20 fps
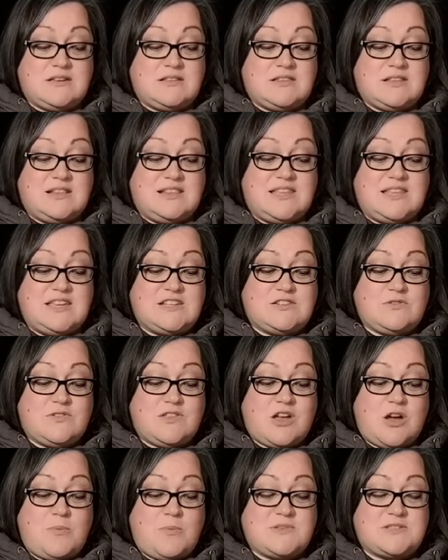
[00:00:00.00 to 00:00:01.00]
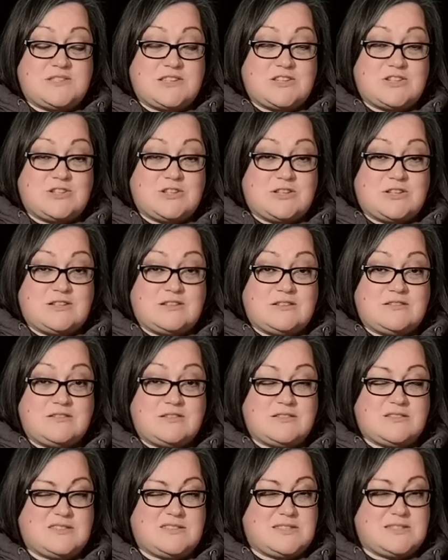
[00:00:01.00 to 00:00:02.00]
The leader of the opposition
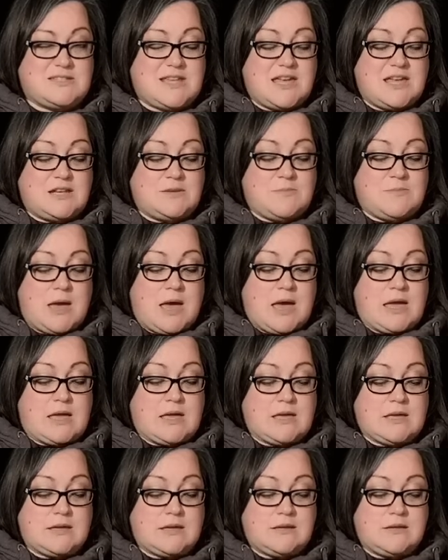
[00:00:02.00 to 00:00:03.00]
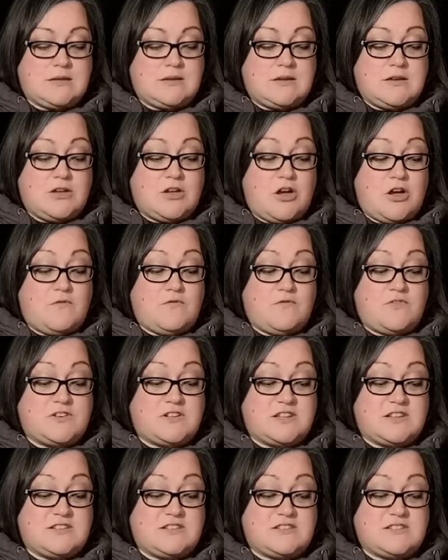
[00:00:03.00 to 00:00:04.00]
stayed back,
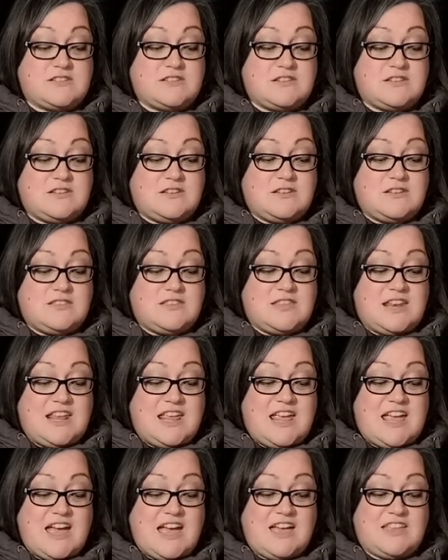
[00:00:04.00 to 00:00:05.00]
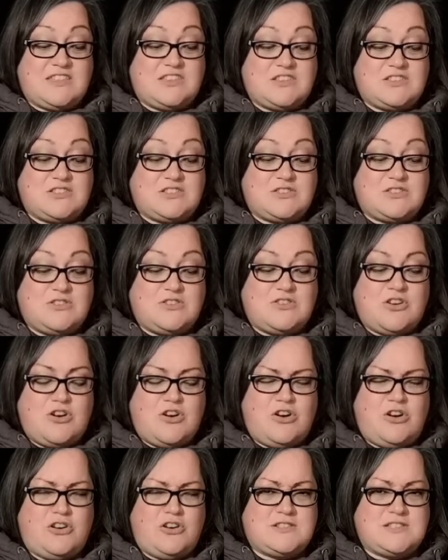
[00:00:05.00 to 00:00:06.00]
confident that he had the sun
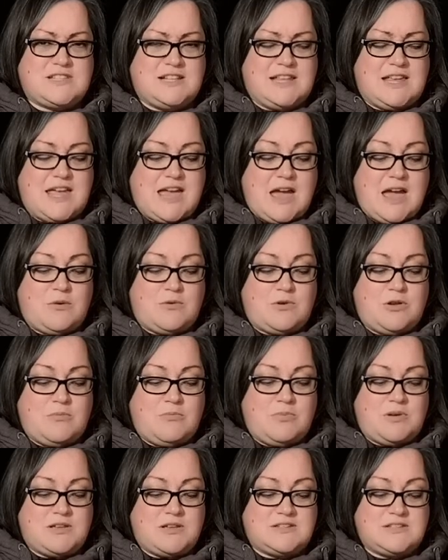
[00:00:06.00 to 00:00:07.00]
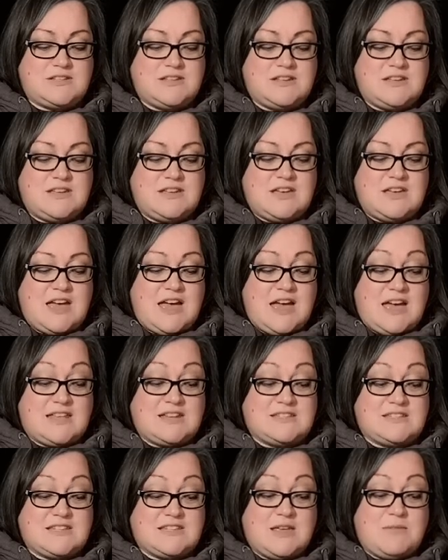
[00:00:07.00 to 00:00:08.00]
utterly outnumbered
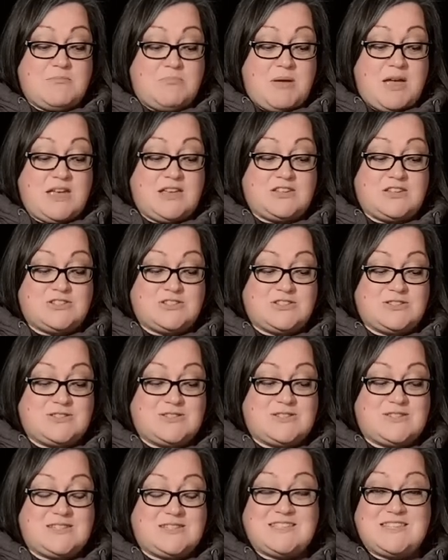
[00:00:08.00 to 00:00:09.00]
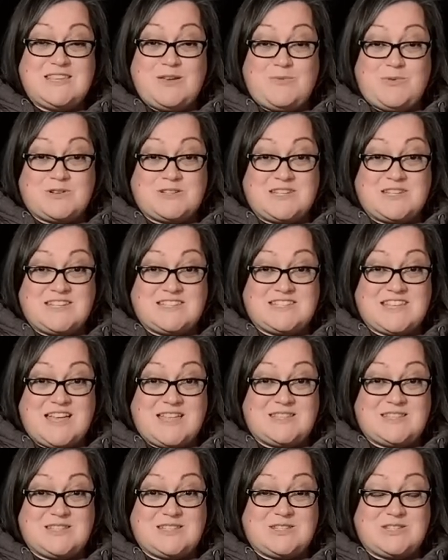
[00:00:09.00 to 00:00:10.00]
and impatient to see what he
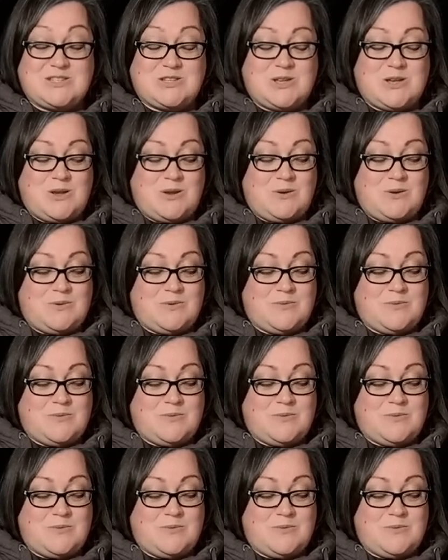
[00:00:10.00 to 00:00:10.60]
intended to do.